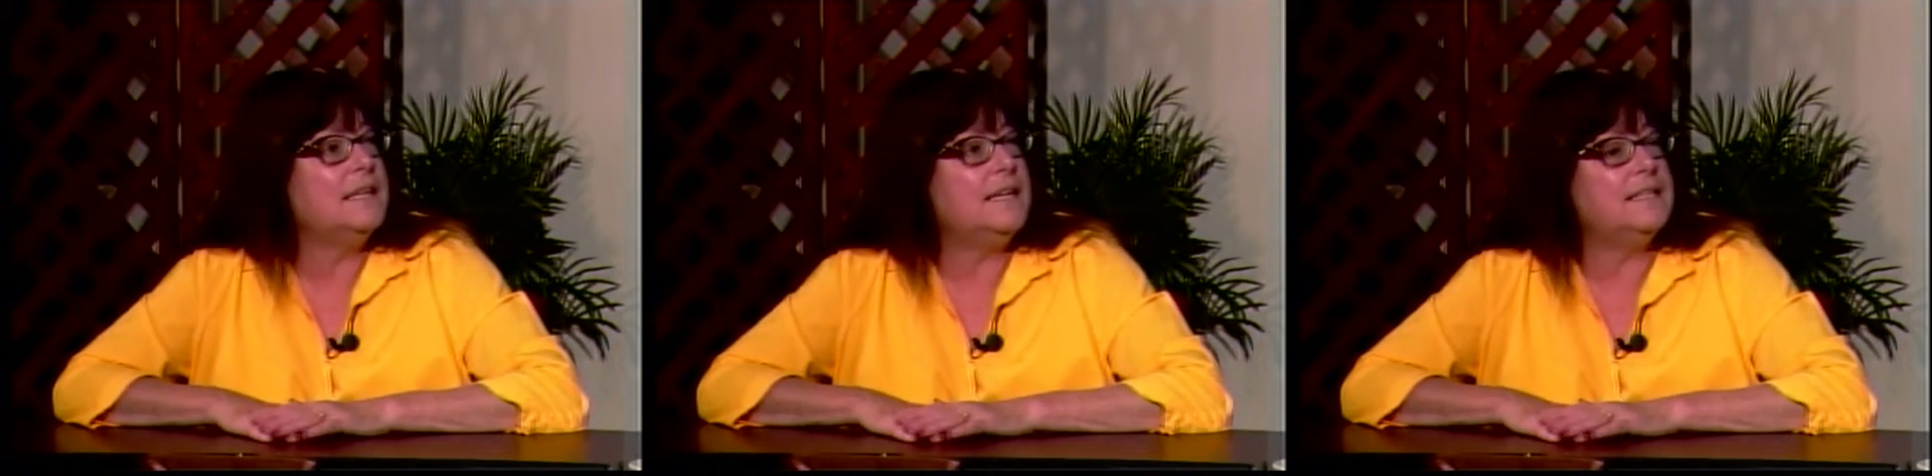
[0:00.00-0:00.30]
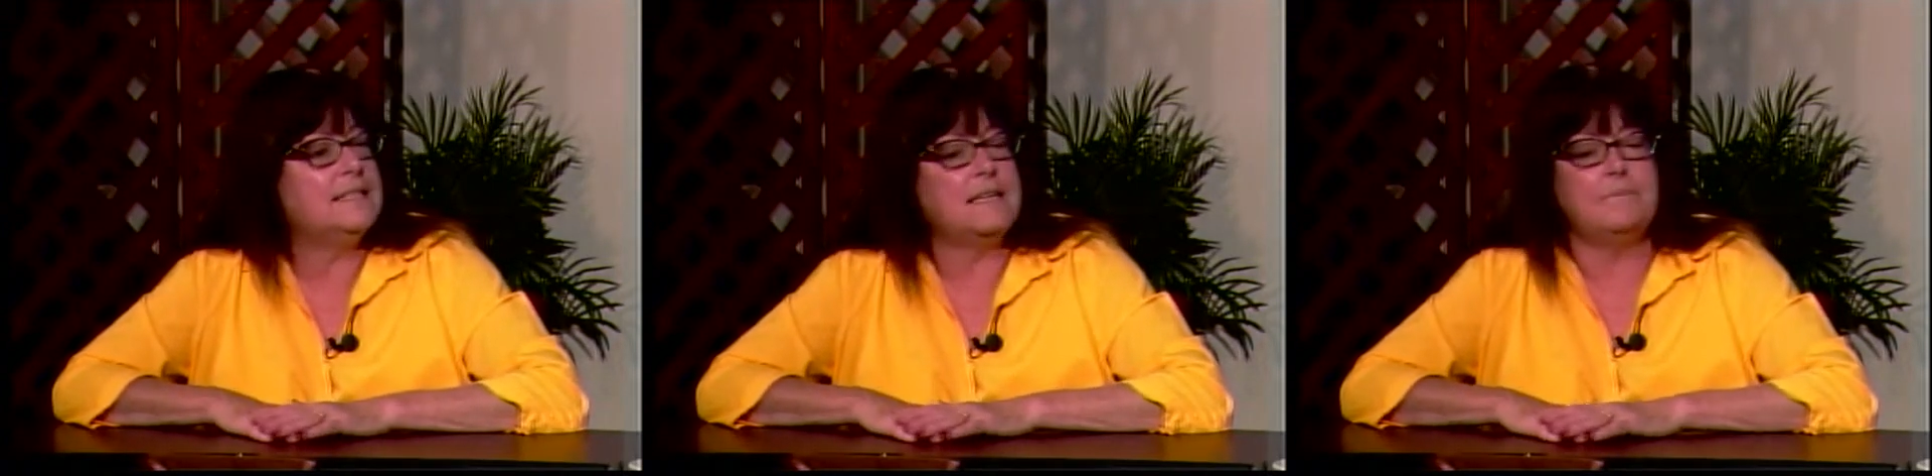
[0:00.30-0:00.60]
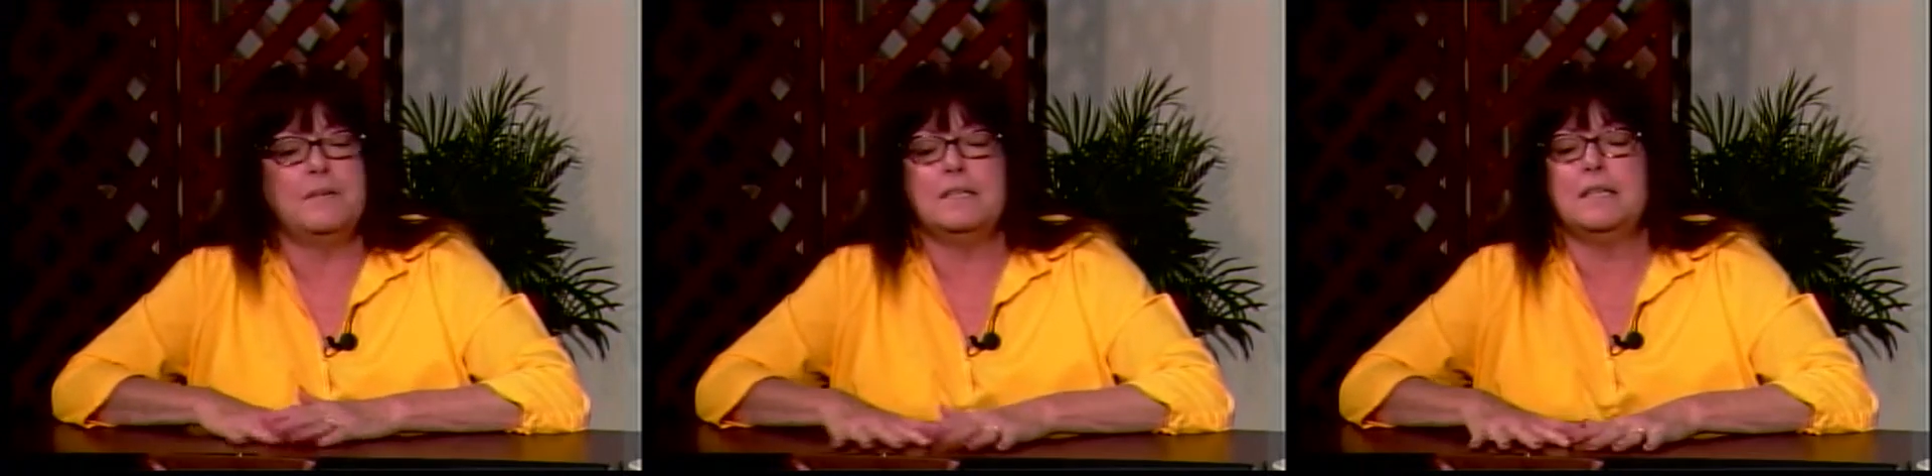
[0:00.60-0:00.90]
it's
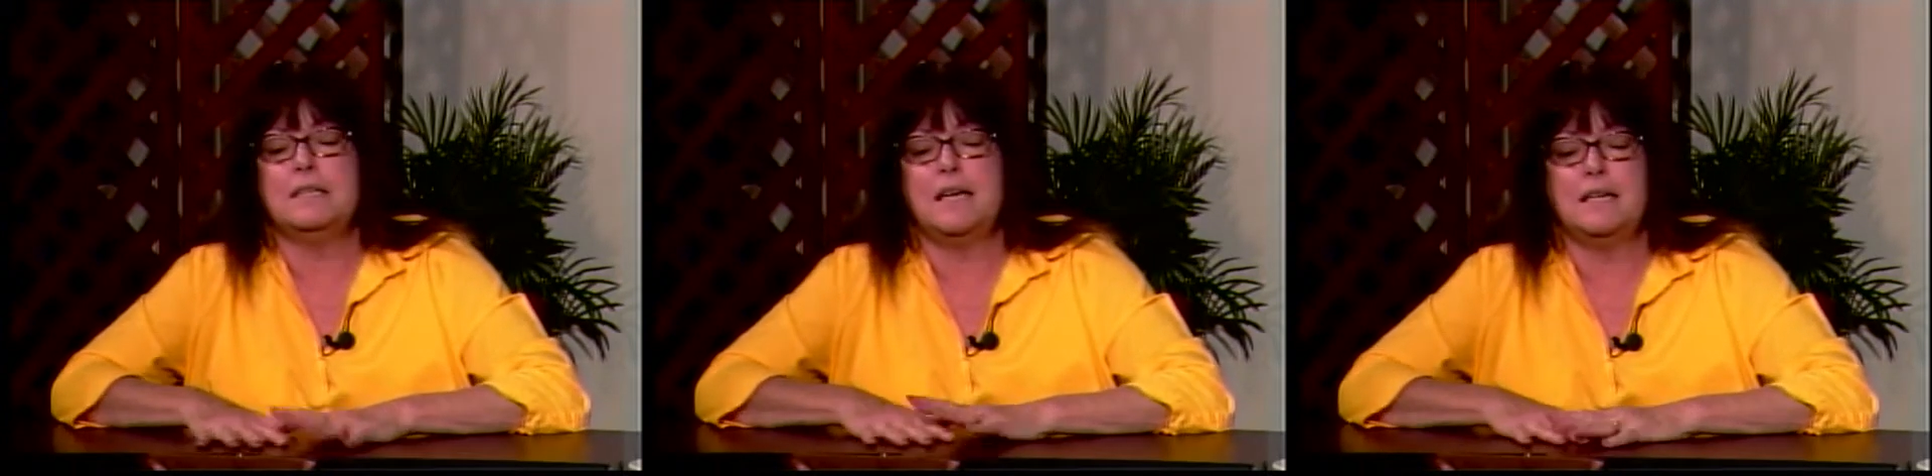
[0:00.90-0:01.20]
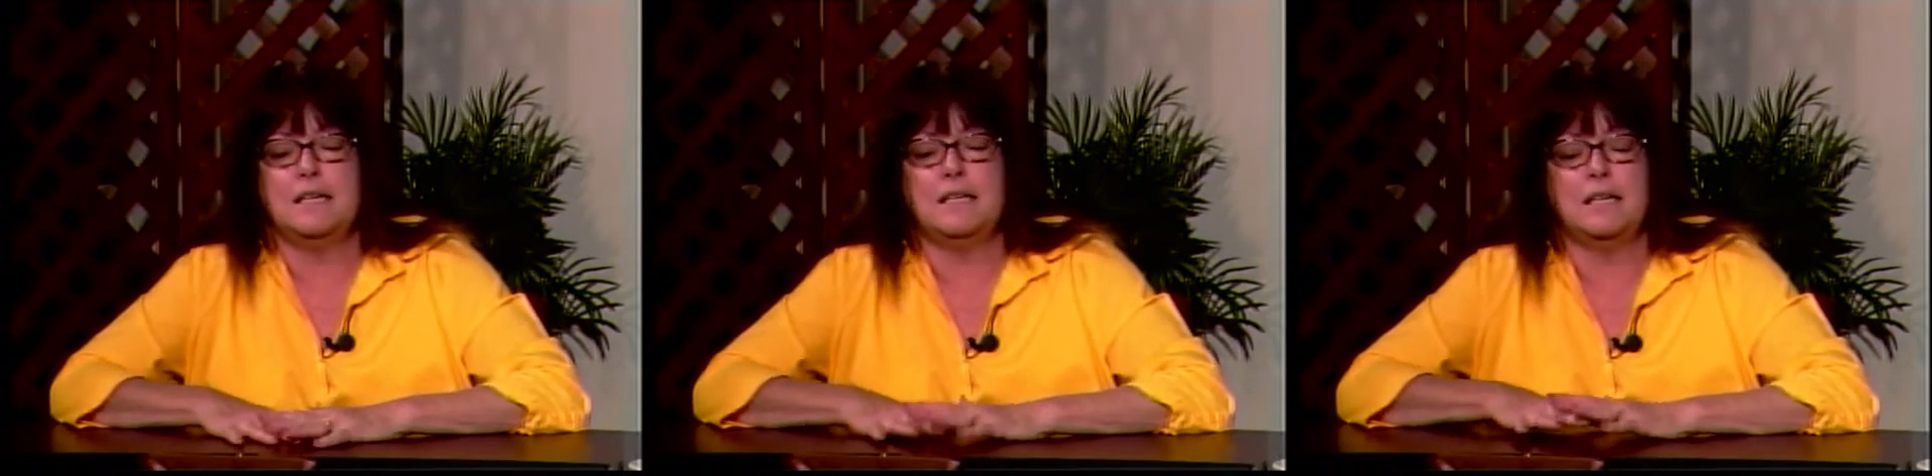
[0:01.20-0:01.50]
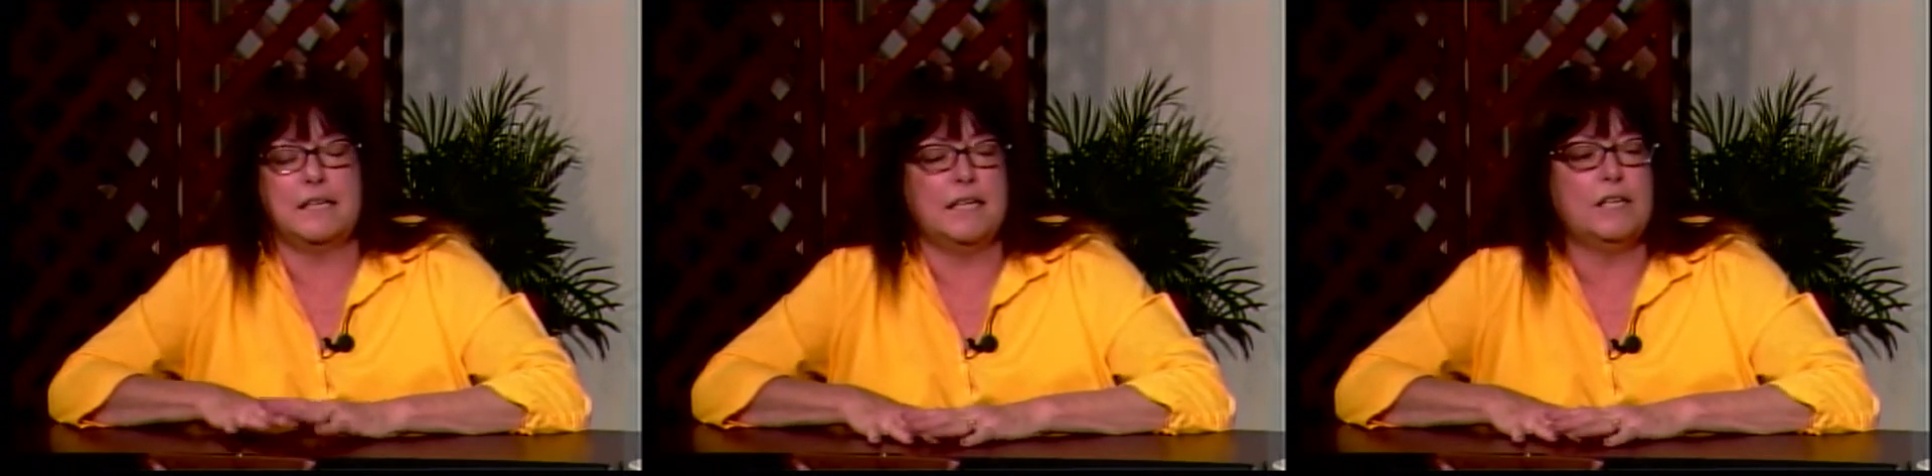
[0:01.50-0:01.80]
something that they can
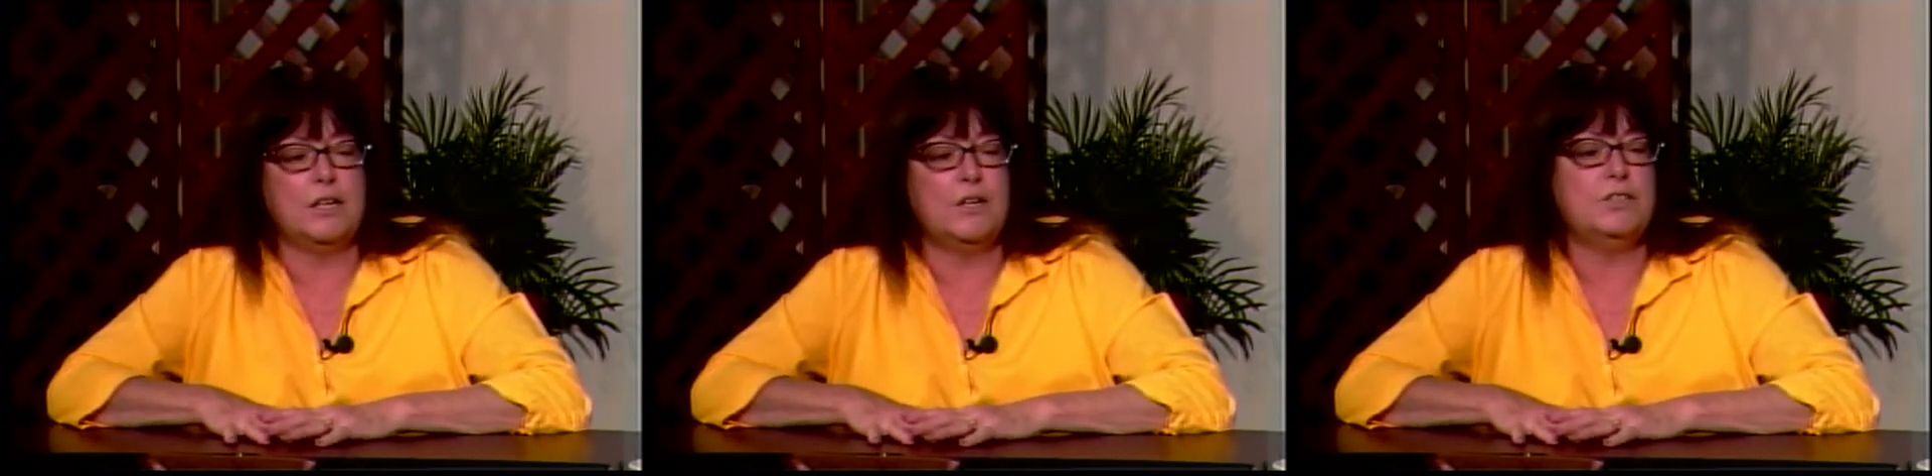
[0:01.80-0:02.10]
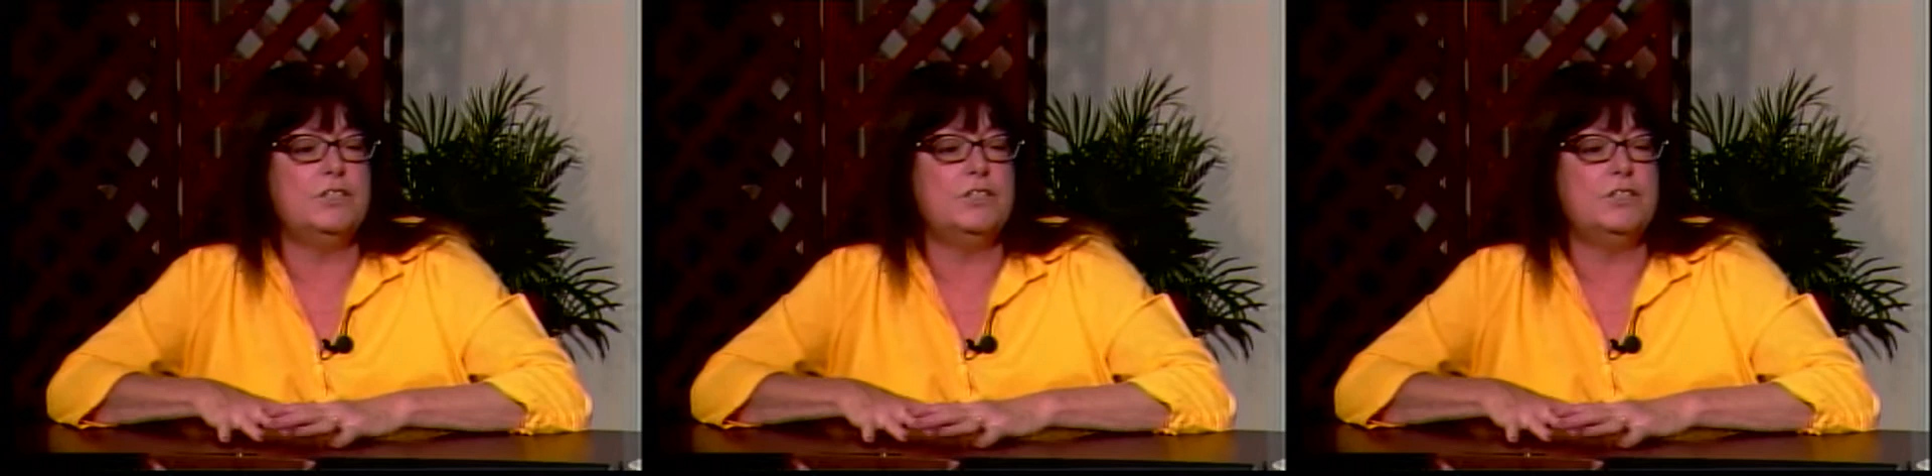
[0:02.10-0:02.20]
can learn to